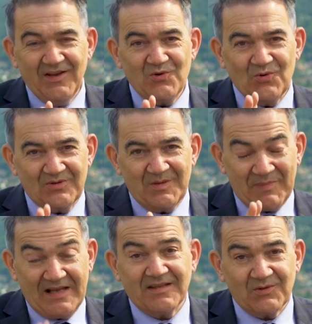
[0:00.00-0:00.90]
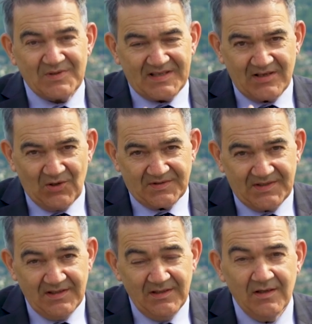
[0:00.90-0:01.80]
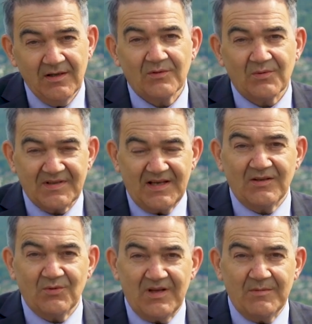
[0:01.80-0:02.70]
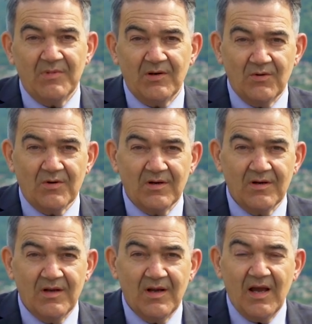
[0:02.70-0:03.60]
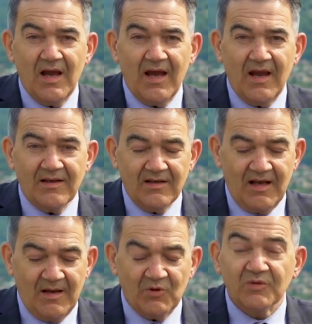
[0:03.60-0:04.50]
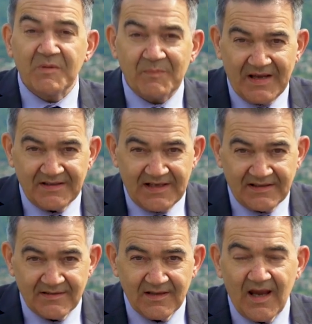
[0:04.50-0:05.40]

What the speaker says: You better to say nothing, to say to him, look, I'm not prepared yet.